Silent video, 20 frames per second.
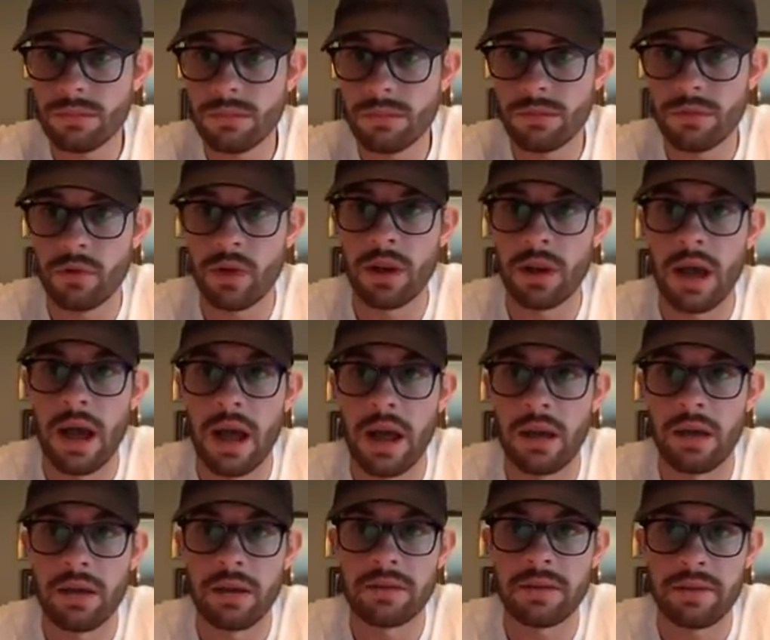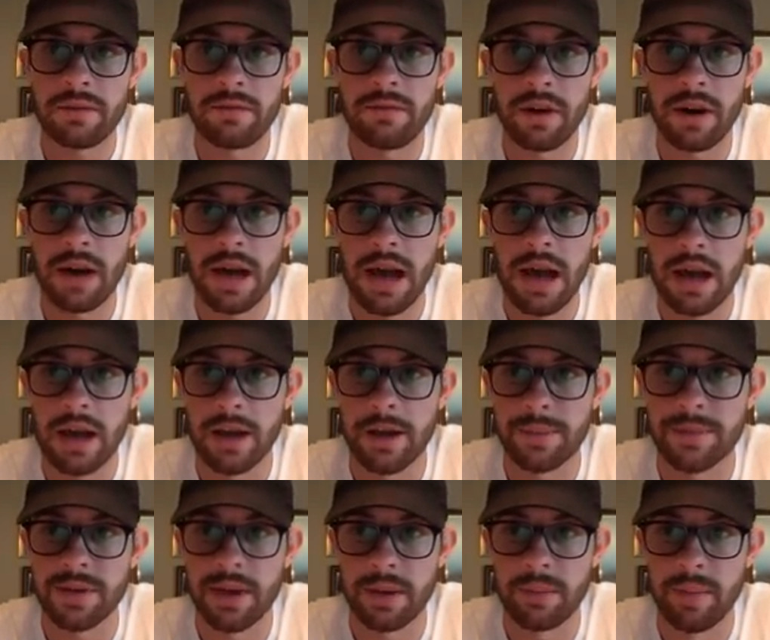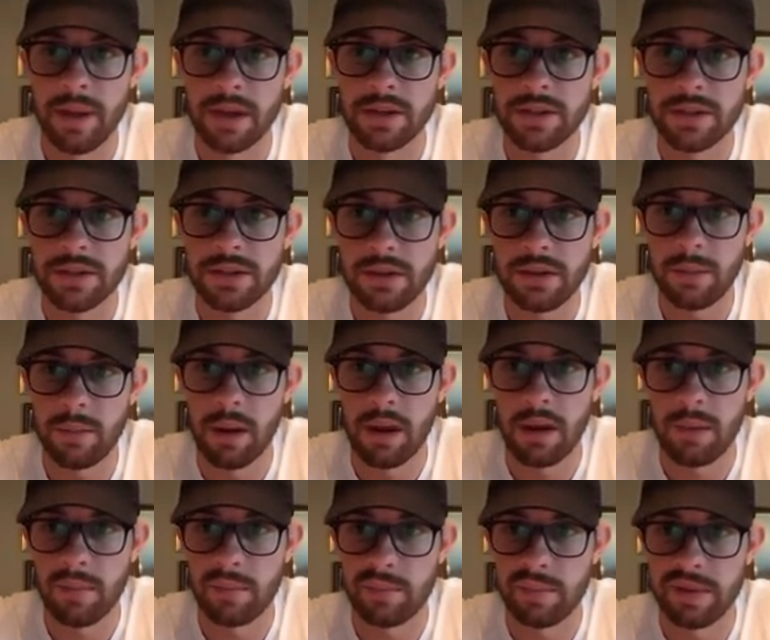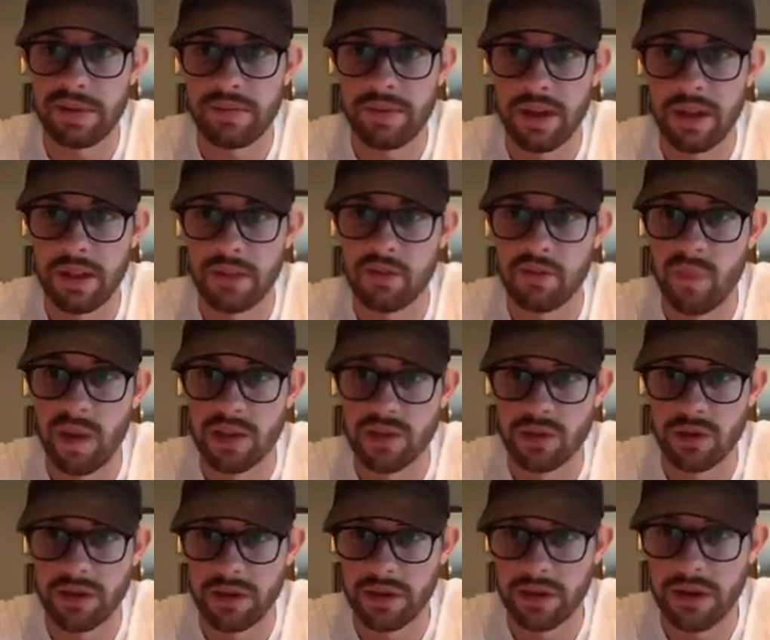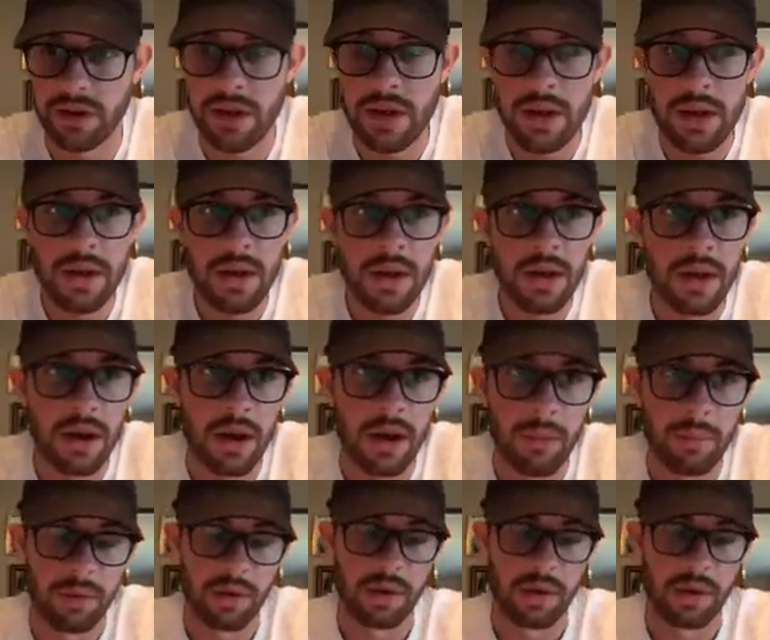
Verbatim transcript: So it's a very high upside bench. I'm a big fan of this bench right here. But what